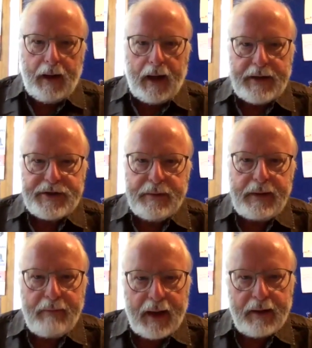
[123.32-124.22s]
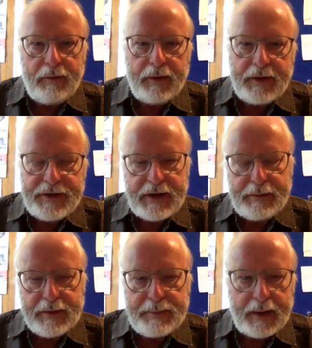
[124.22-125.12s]
and it's doing that on a
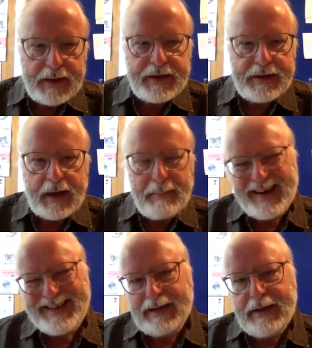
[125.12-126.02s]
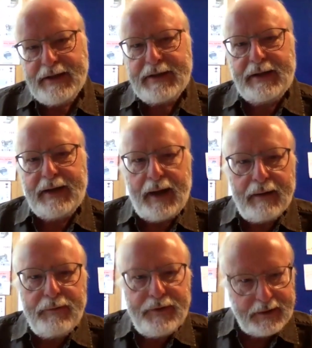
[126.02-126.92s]
continuous basis, and basically it's
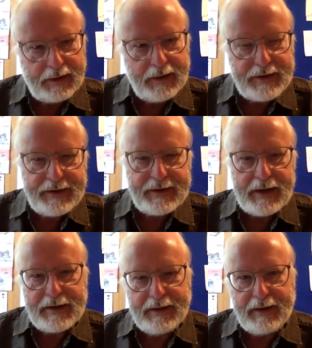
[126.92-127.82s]
counting. It's essentially,